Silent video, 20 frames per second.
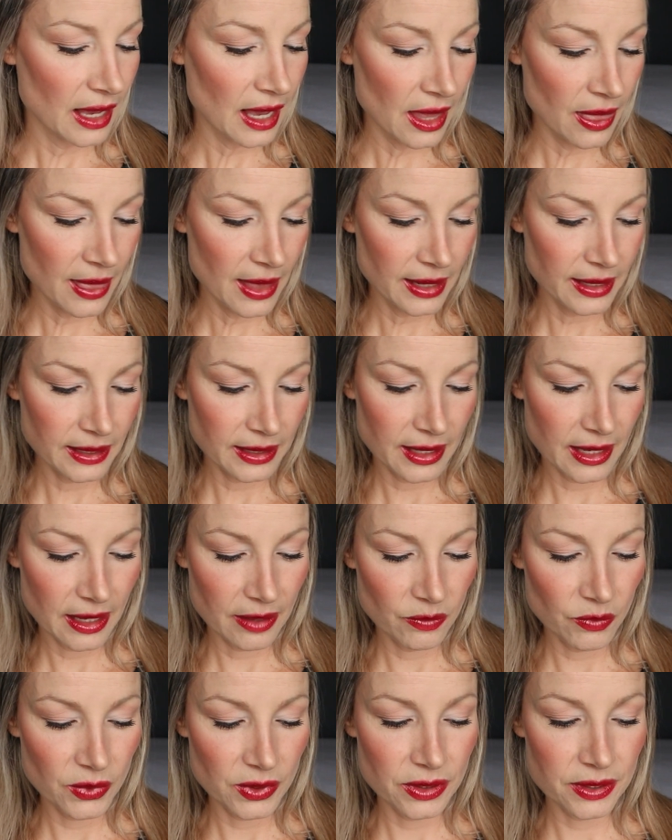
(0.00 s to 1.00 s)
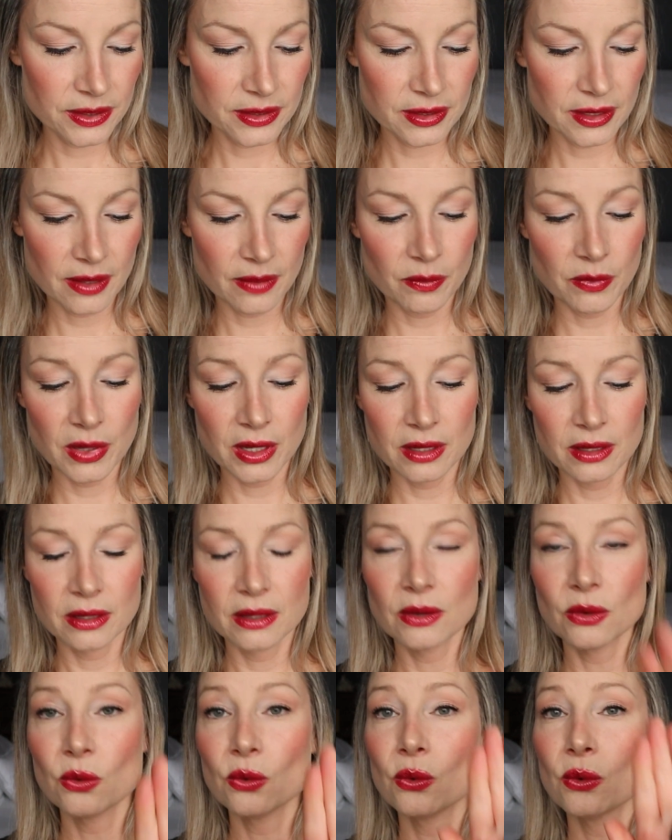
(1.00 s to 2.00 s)
And then it came with some
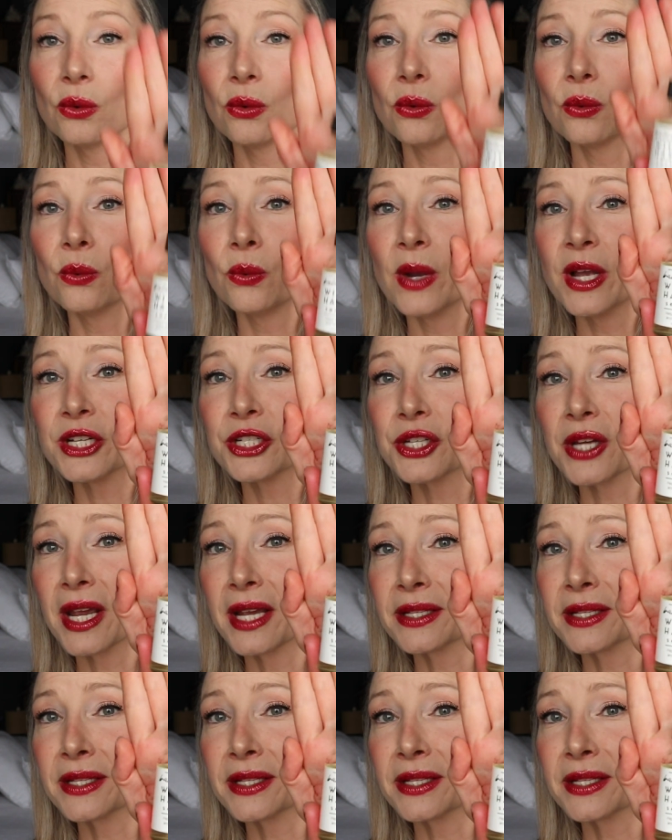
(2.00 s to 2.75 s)
witch